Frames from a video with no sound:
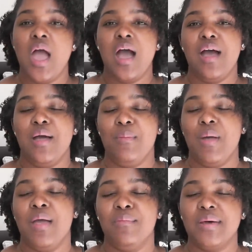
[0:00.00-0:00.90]
um,
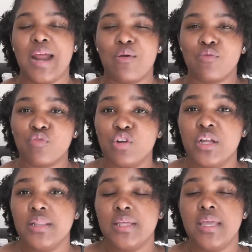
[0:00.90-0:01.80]
but I
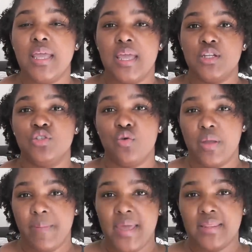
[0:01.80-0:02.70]
really
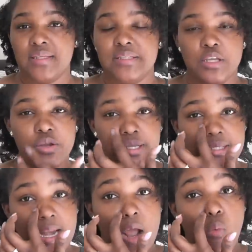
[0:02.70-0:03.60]
enjoyed making this series
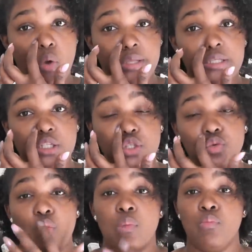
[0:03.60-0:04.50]
and I want to
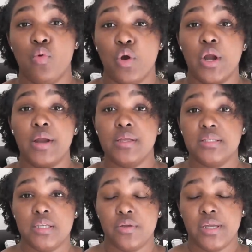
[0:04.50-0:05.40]
do more
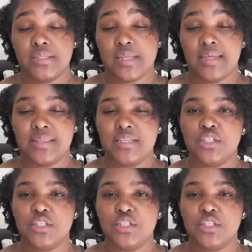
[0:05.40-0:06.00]
series like this.